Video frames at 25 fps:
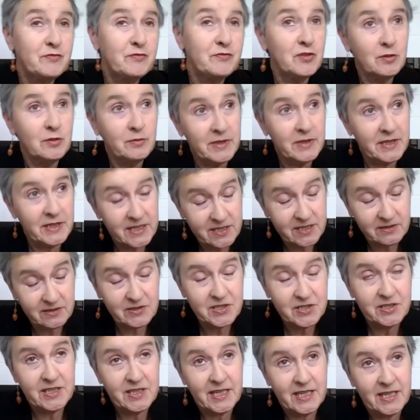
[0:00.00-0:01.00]
before we get
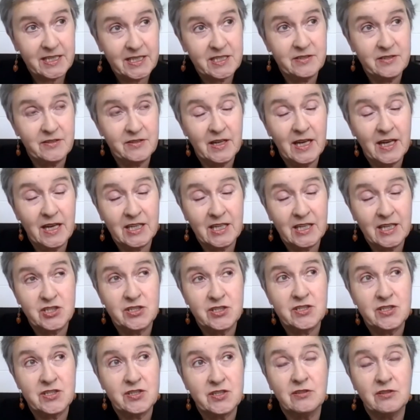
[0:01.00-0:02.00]
on to the
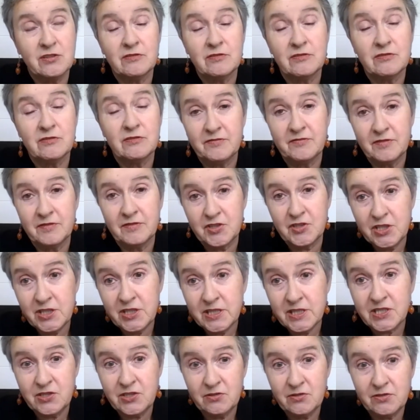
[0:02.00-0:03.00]
actions of Shia
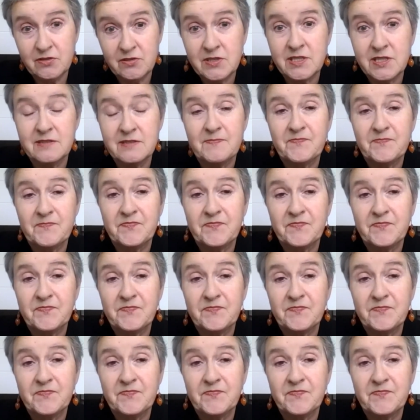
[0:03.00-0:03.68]
students,